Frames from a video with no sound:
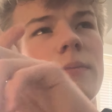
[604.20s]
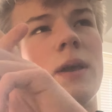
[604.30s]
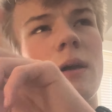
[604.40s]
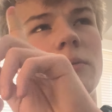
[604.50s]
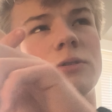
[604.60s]
be
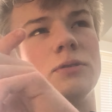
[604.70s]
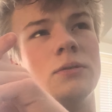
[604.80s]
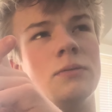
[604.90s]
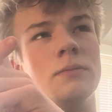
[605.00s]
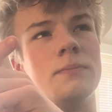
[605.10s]
able
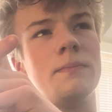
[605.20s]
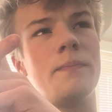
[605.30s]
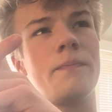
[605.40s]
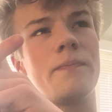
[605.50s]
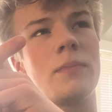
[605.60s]
to,
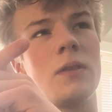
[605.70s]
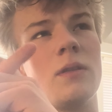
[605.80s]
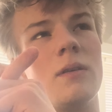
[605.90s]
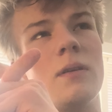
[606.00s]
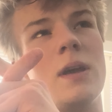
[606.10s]

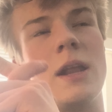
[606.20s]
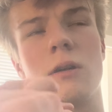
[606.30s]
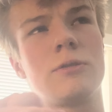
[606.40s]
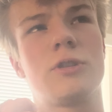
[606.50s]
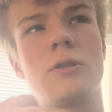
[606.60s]
it
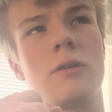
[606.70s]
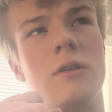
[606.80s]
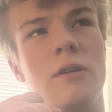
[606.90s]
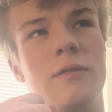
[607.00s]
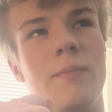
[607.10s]
all started
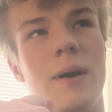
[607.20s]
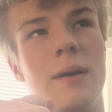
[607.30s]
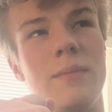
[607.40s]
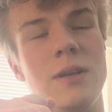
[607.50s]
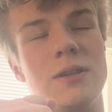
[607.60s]
off by
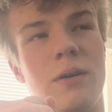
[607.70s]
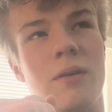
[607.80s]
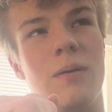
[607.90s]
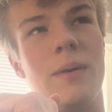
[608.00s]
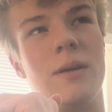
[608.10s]
me
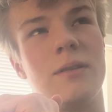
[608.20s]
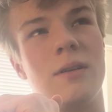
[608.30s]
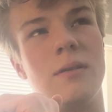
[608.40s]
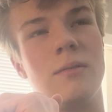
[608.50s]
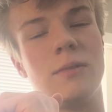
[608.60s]
talking about the
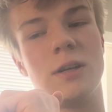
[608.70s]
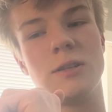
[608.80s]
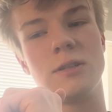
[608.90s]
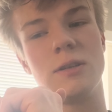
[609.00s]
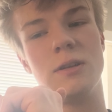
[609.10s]
clothing
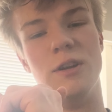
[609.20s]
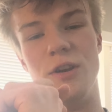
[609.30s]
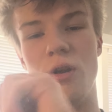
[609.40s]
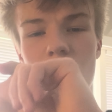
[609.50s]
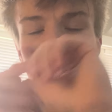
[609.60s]
brands.
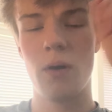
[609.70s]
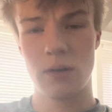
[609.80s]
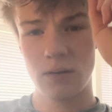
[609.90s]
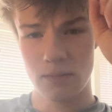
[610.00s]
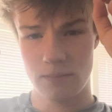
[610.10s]
No
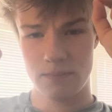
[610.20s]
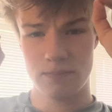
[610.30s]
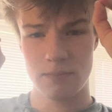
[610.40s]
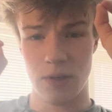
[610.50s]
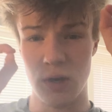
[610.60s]
one
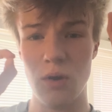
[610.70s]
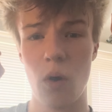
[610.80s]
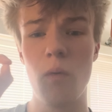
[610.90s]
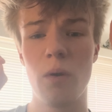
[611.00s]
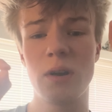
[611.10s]

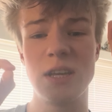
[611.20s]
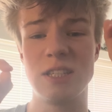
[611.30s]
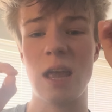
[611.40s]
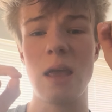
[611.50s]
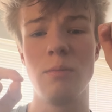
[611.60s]

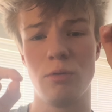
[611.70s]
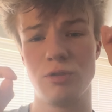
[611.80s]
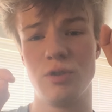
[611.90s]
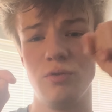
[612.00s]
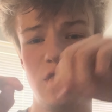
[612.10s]
is able
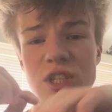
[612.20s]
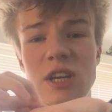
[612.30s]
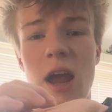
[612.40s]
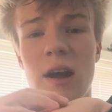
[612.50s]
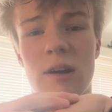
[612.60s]
to
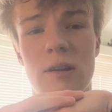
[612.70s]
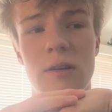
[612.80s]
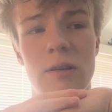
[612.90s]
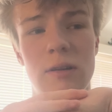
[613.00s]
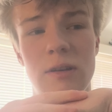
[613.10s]
share
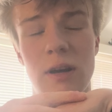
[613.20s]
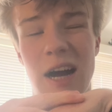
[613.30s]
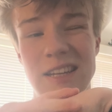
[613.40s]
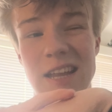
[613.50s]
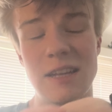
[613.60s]
their
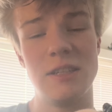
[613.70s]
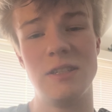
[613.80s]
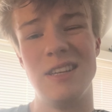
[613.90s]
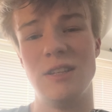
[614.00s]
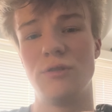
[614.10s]

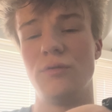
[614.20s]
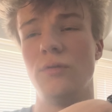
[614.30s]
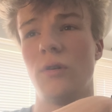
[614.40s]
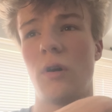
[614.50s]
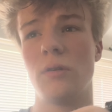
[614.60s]
identity through
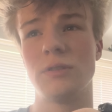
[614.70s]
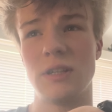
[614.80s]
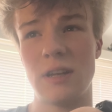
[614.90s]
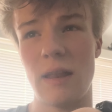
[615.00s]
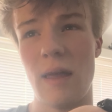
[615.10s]
the
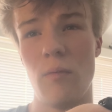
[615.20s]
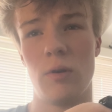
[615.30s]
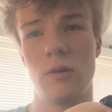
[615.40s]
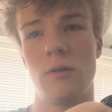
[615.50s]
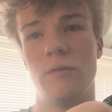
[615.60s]
content that they
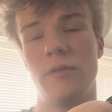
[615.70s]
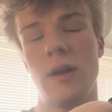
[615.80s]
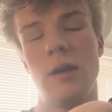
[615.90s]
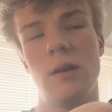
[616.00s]
want to convey.